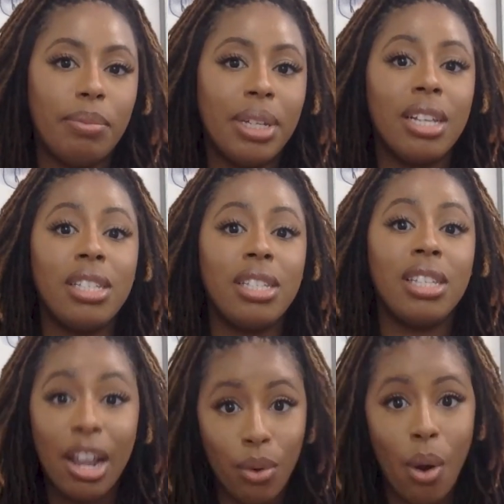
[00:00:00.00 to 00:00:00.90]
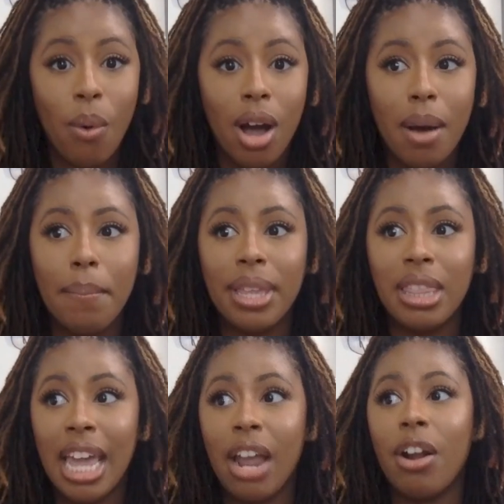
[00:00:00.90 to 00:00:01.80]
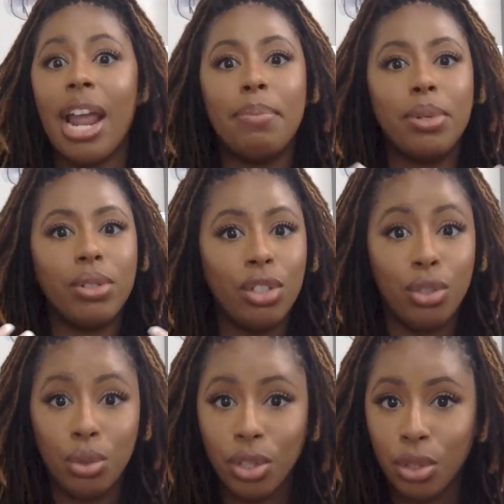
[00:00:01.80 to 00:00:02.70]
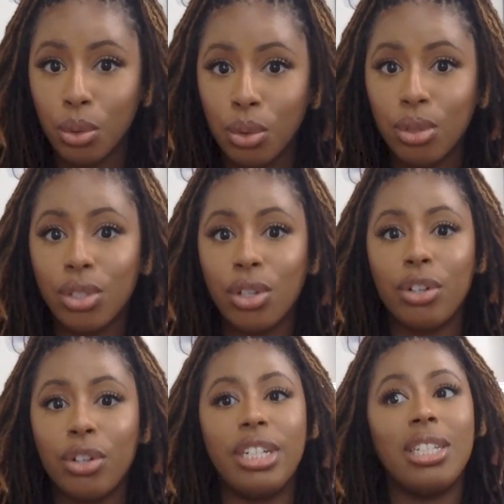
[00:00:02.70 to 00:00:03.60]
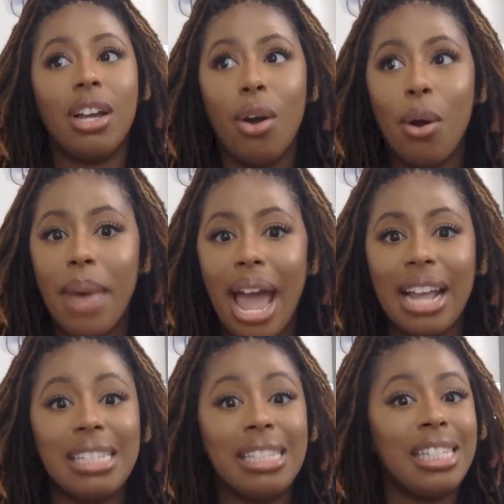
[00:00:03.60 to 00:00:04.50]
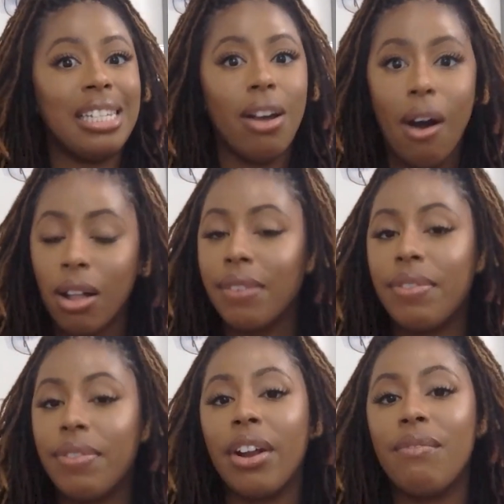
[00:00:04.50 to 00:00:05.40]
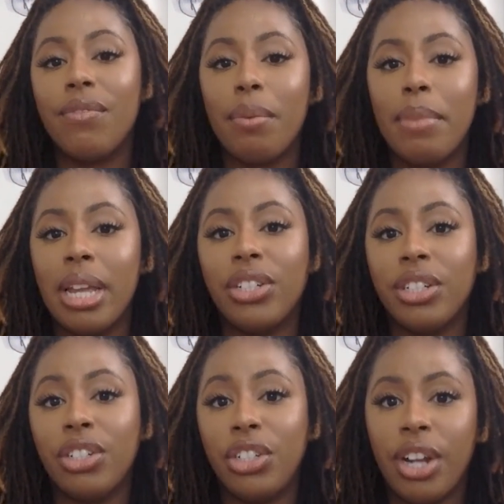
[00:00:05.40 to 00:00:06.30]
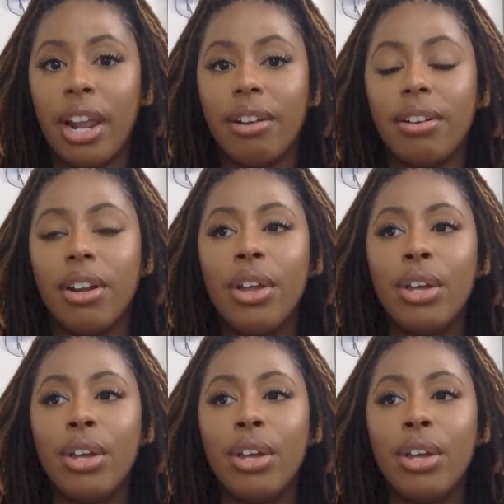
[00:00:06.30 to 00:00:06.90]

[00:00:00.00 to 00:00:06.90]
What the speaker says: because they grow up and they are able to do the Google searches and go back and see all of their information shared.